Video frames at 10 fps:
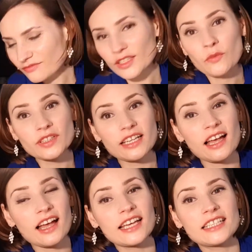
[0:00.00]
What
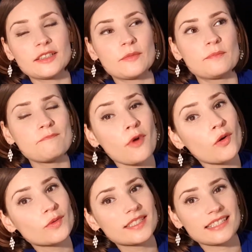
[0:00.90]
I
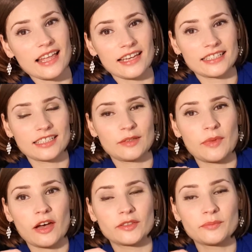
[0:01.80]
most like
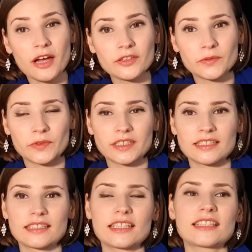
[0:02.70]
about
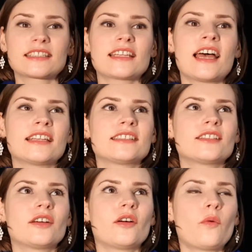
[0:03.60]
boundaries is that
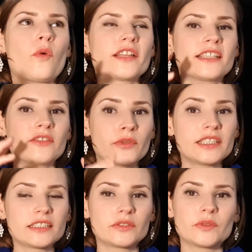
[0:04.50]
what they really
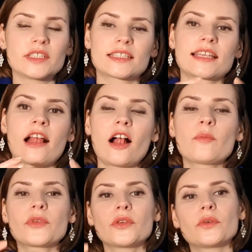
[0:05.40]
do is
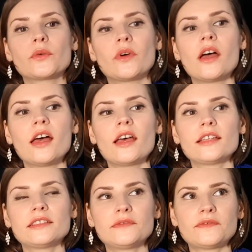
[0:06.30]
help you
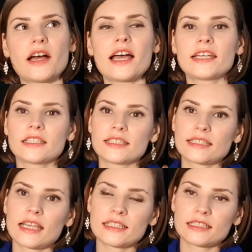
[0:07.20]
define a
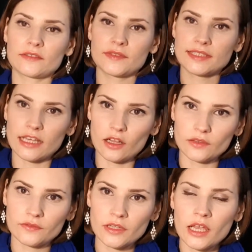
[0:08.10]
sense of
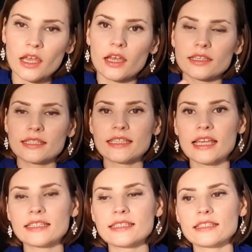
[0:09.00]
self, a
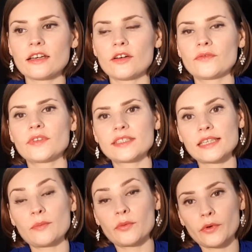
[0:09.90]
sense of
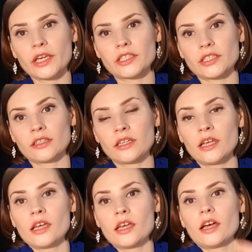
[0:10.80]
separation,
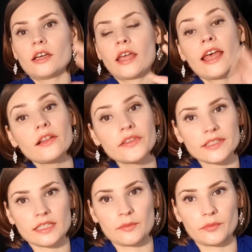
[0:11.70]
a healthy
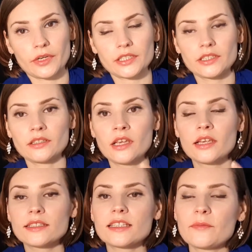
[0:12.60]
separation,
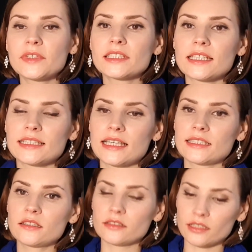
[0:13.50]
something that says,
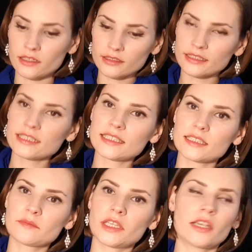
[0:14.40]
look, this is
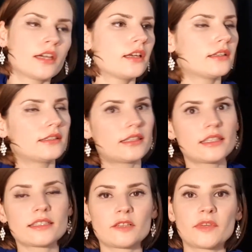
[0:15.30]
me,
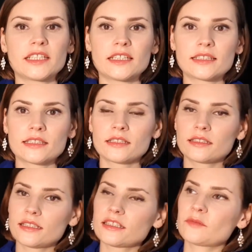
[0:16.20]
these are my needs,
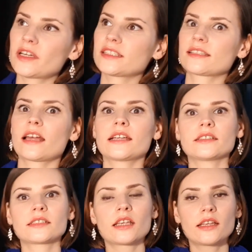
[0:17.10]
these are my
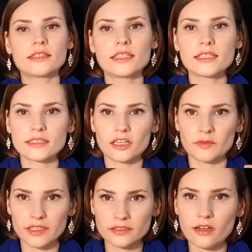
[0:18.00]
desires, these are my
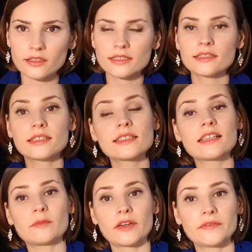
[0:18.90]
thoughts, these are
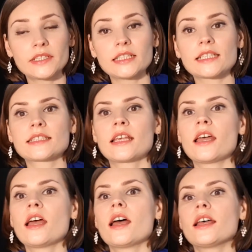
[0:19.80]
my feelings,
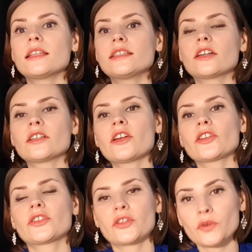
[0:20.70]
they are
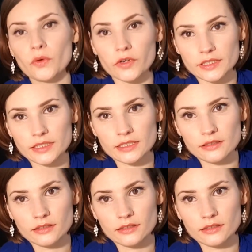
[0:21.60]
not yours.